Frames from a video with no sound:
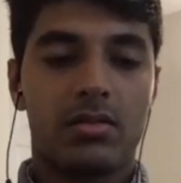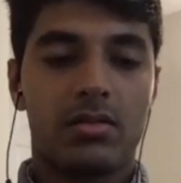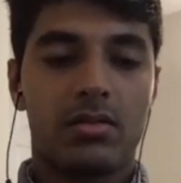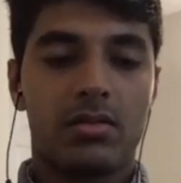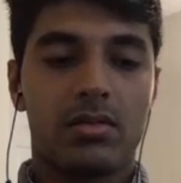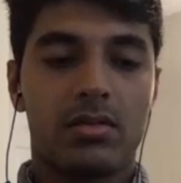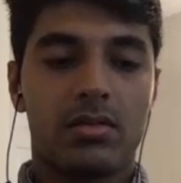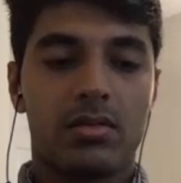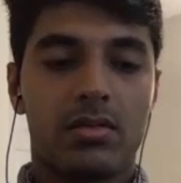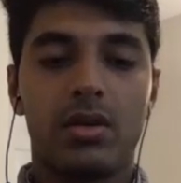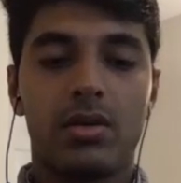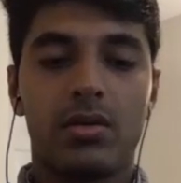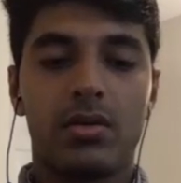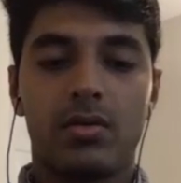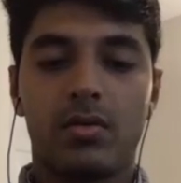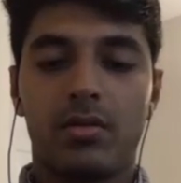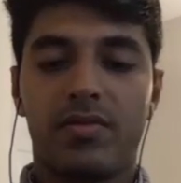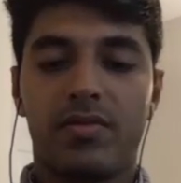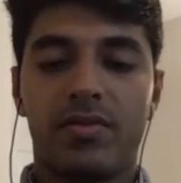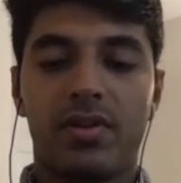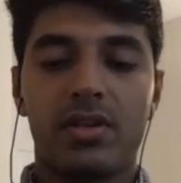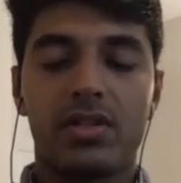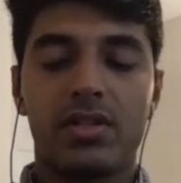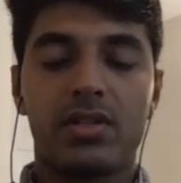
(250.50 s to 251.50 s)

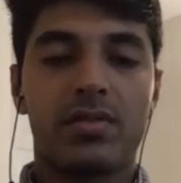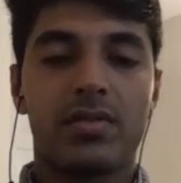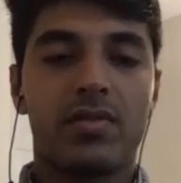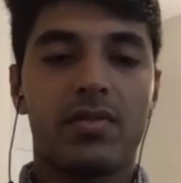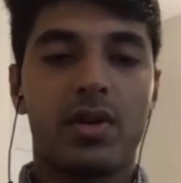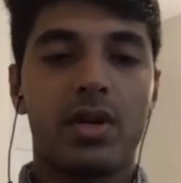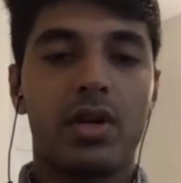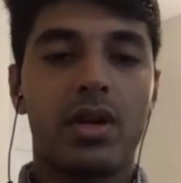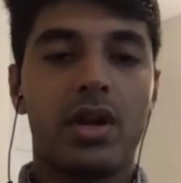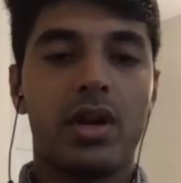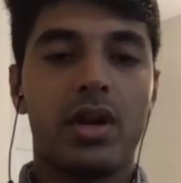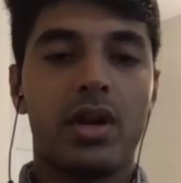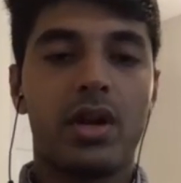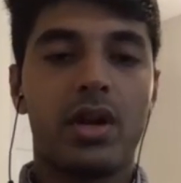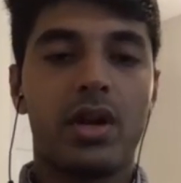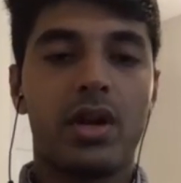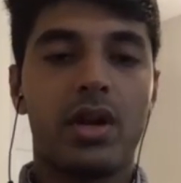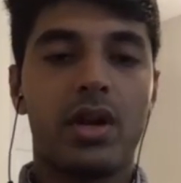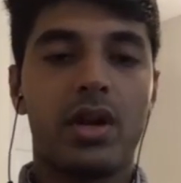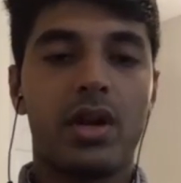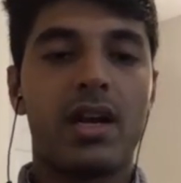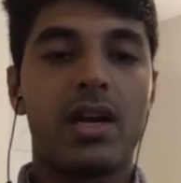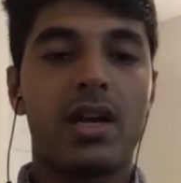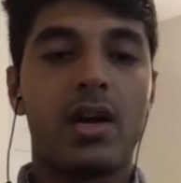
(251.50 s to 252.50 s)
You first of all, you have
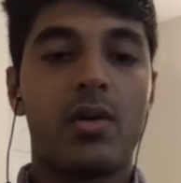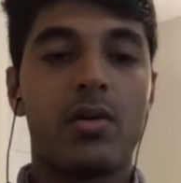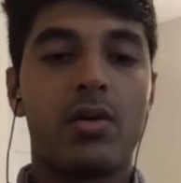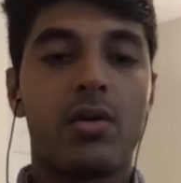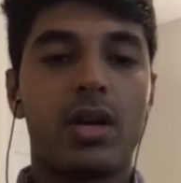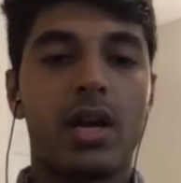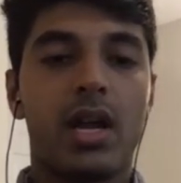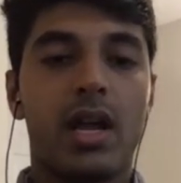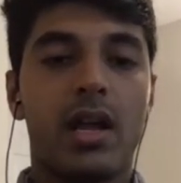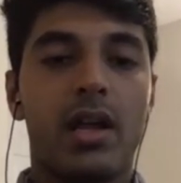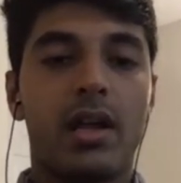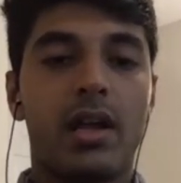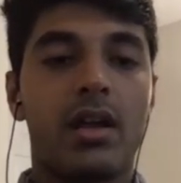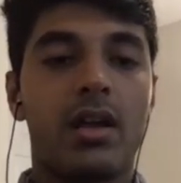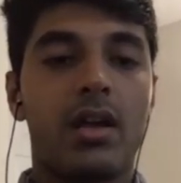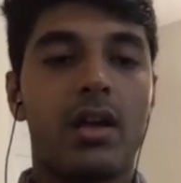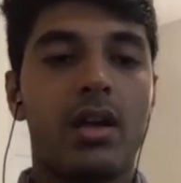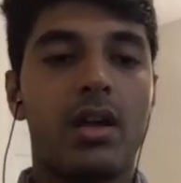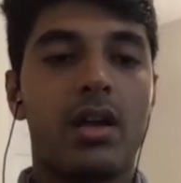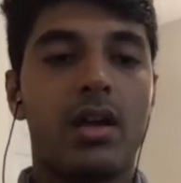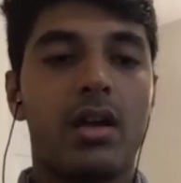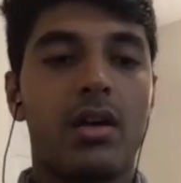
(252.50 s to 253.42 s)
to find out, like,